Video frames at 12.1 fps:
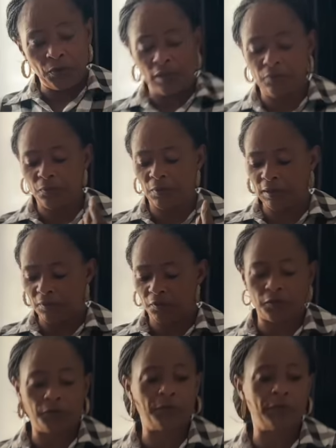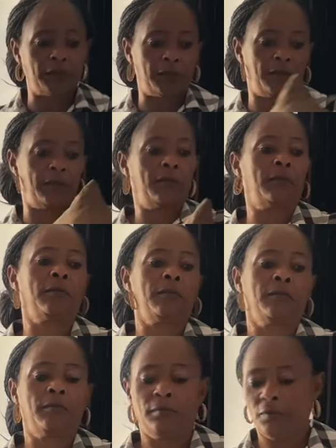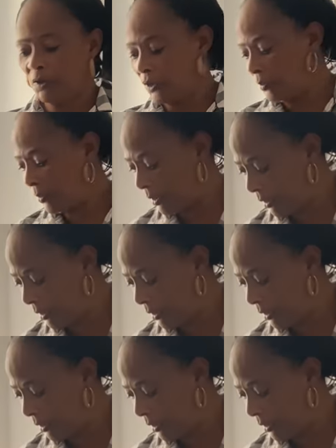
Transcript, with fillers: know I do want soft. Something.